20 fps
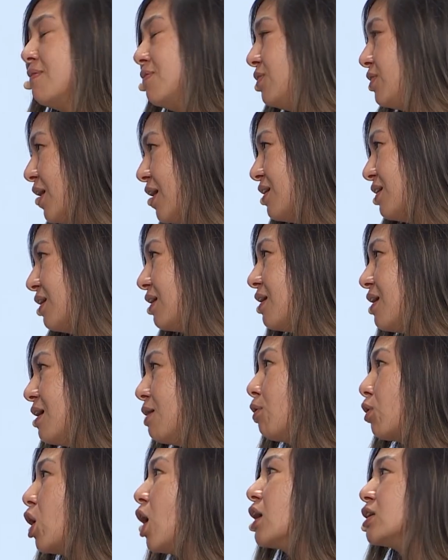like it
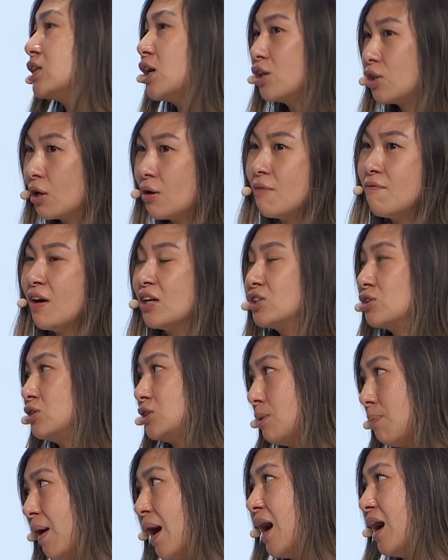will cause other investors
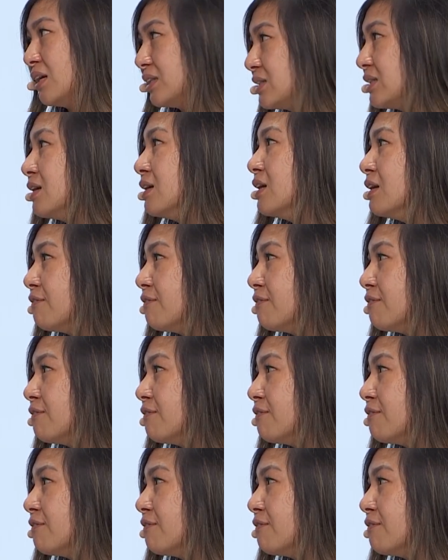to pass.